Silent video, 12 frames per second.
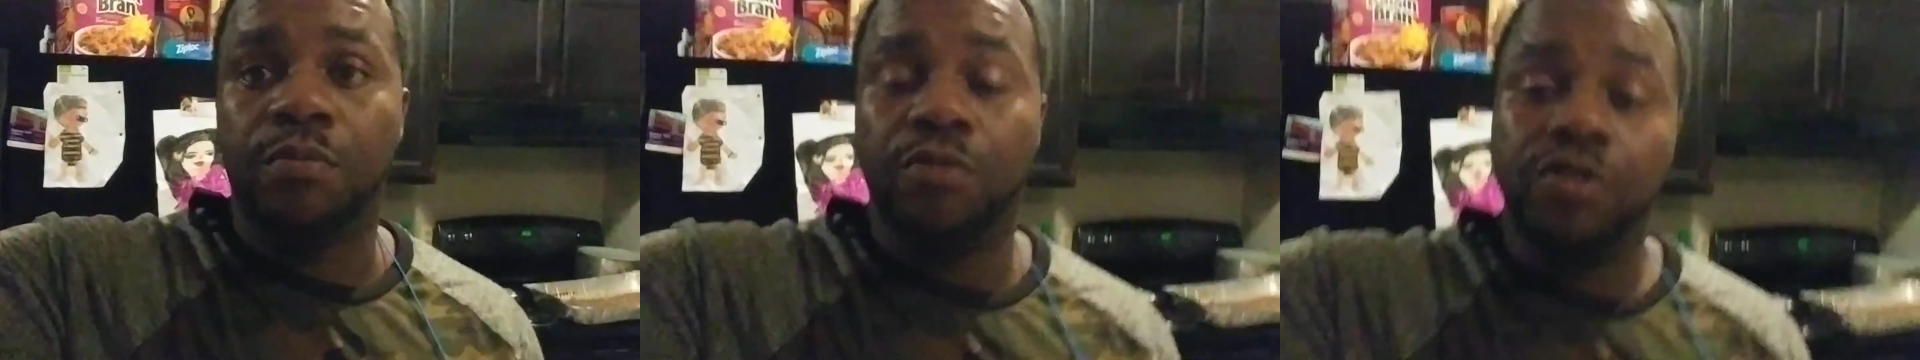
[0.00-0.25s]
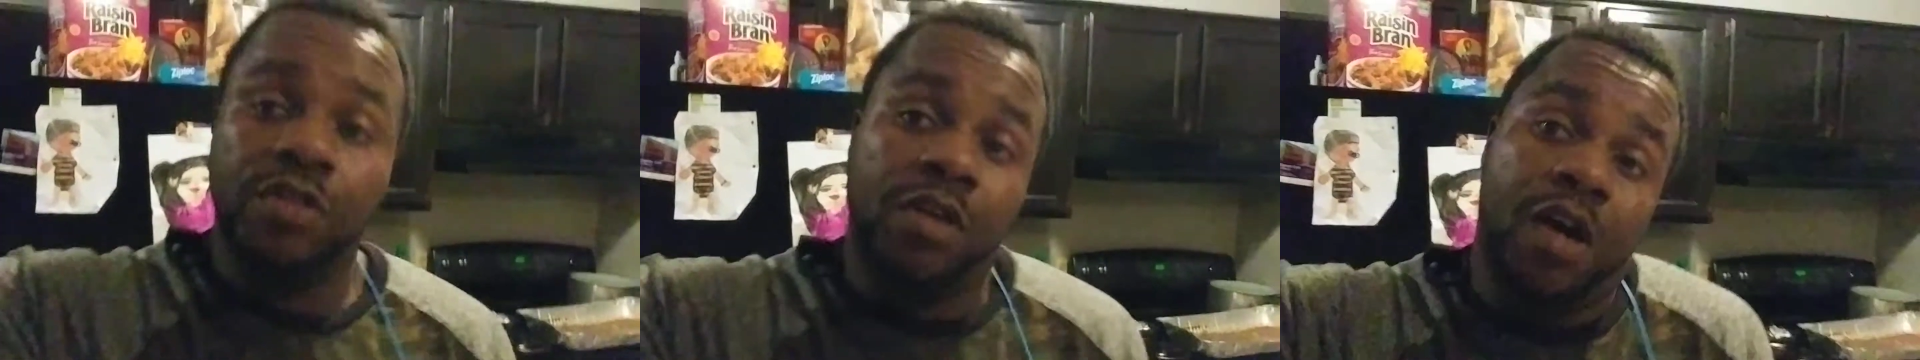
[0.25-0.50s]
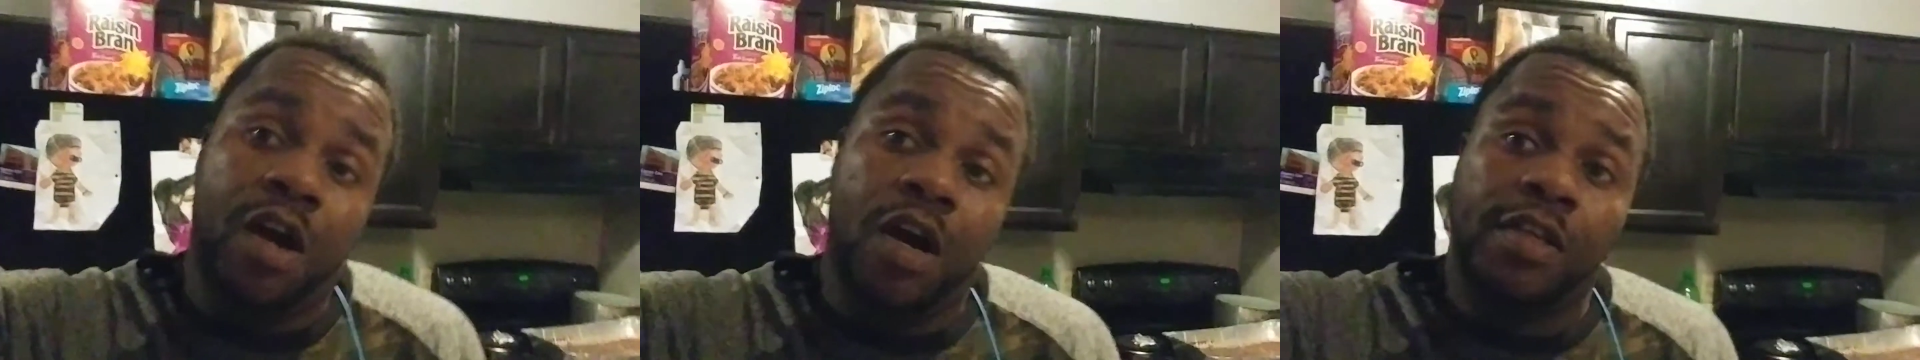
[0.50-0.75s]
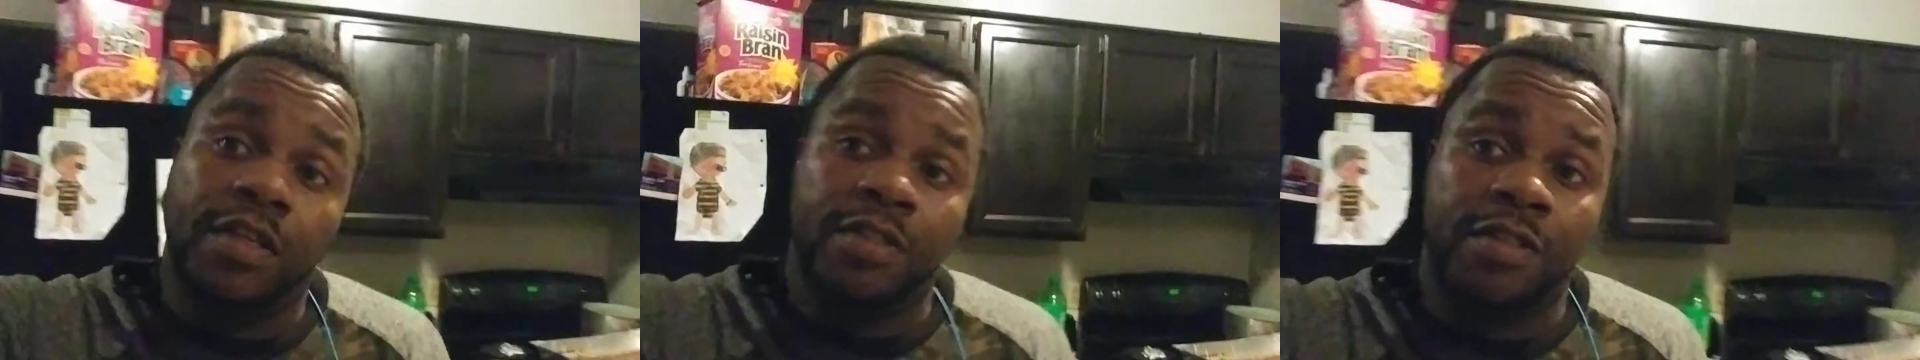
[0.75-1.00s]
Most
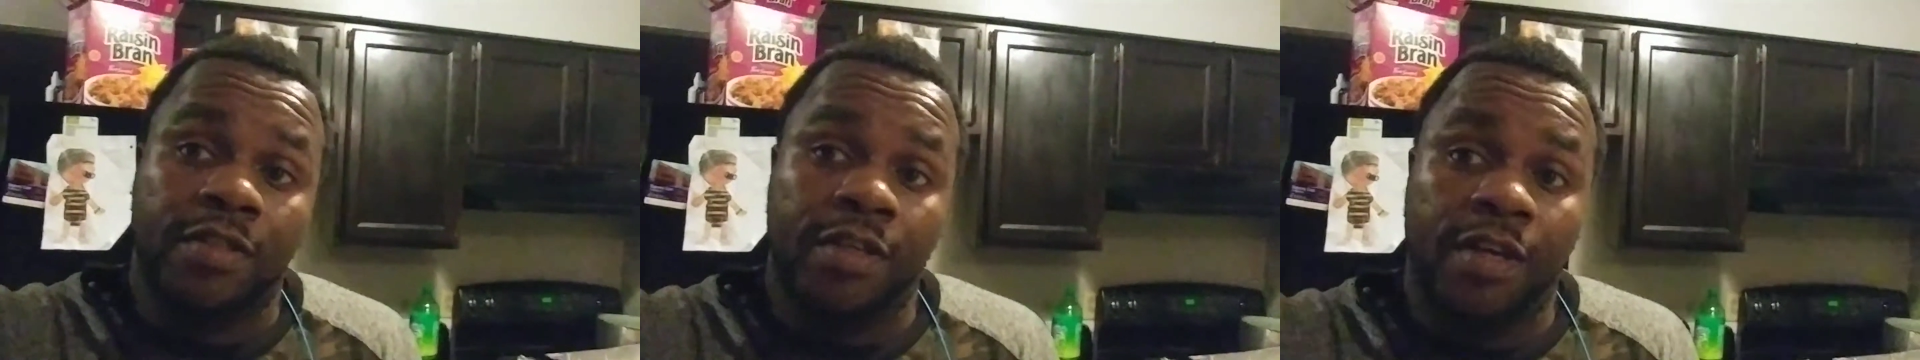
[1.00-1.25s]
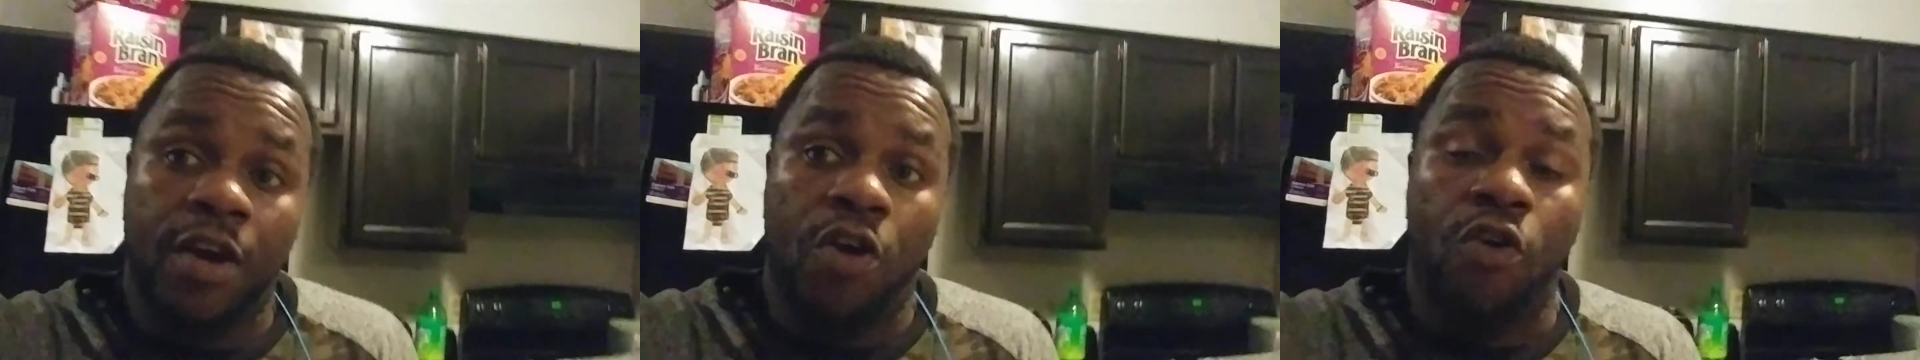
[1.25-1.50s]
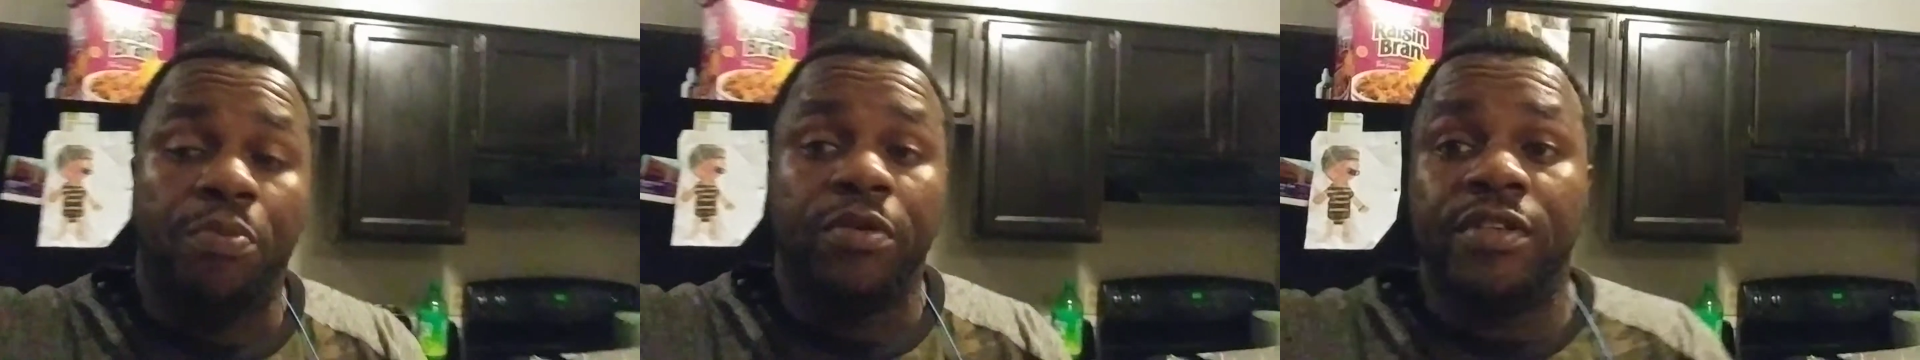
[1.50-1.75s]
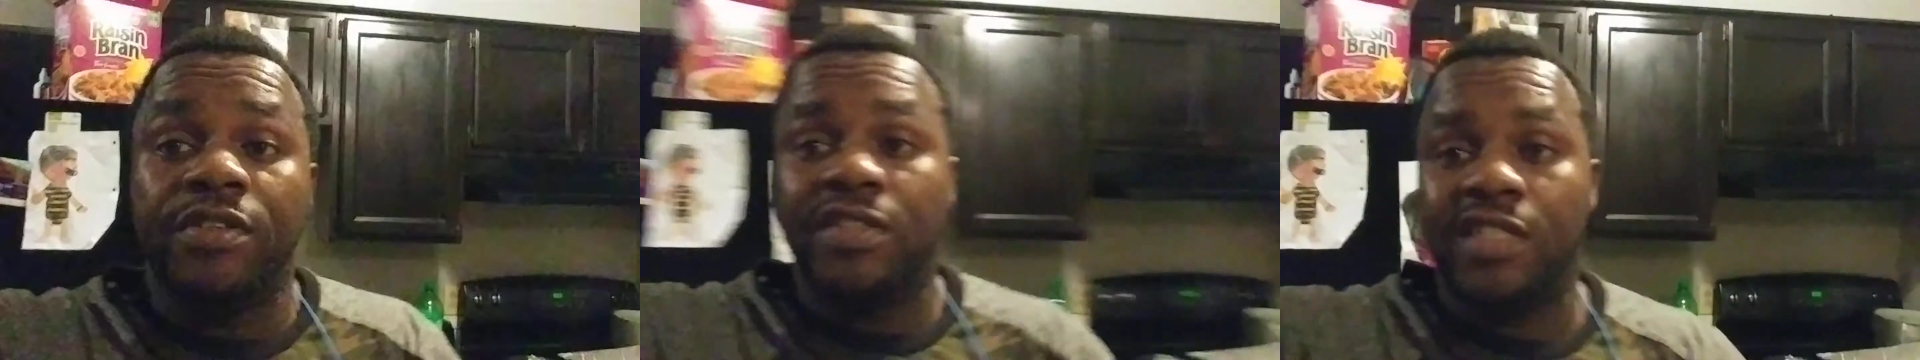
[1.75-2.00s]
artists or
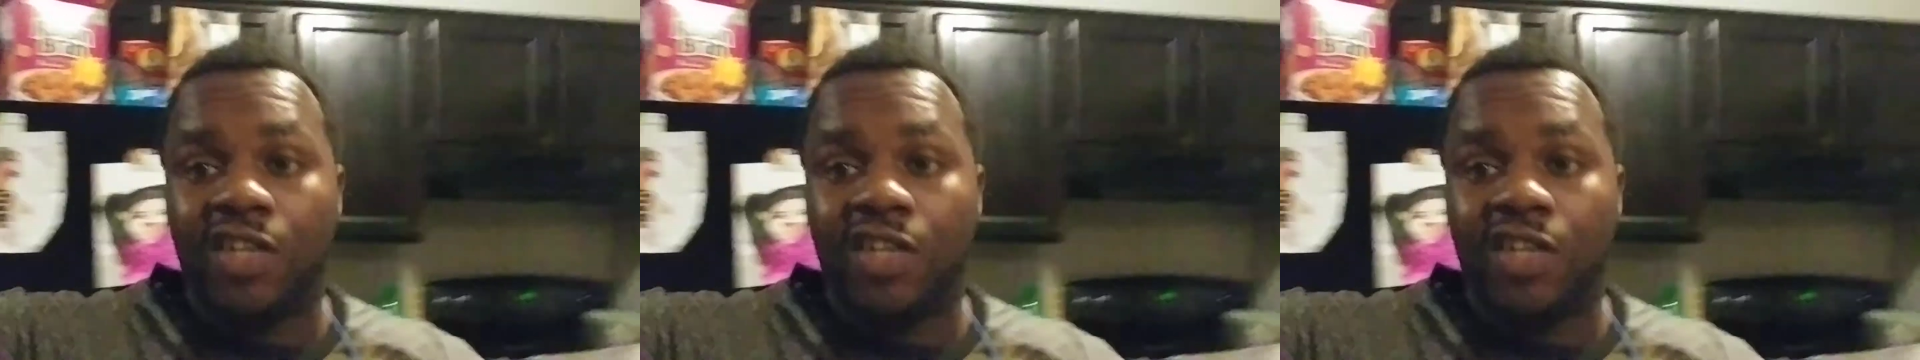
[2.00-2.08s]
producers,